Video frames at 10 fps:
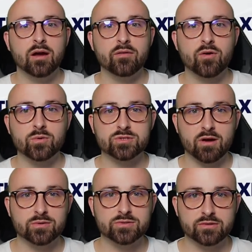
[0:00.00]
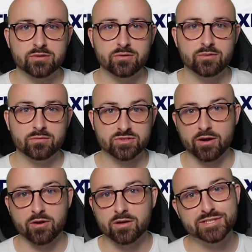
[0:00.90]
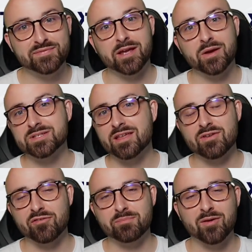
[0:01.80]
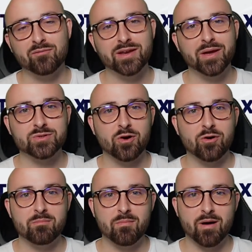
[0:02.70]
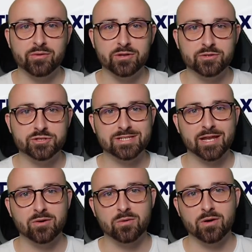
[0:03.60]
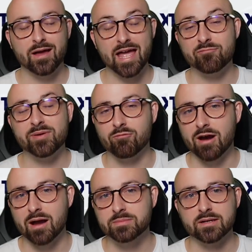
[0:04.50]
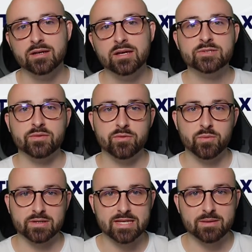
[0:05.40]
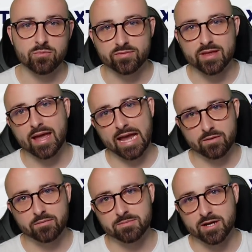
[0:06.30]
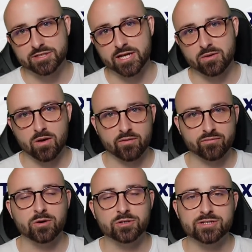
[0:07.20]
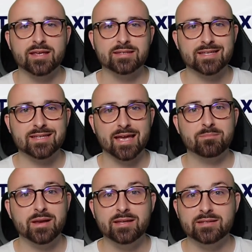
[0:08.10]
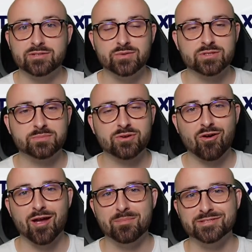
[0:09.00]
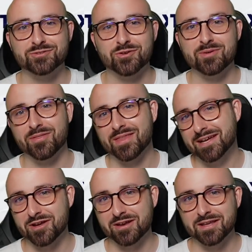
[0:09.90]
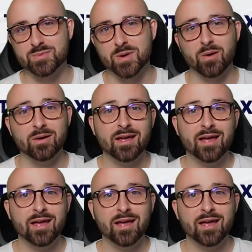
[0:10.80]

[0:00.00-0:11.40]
Of course, I also do psychology videos and other FPL videos on my own YouTube channel, FPL Raptor. So if you want to see more of that, head over to my channel after watching this and please do subscribe and join me on that journey as well.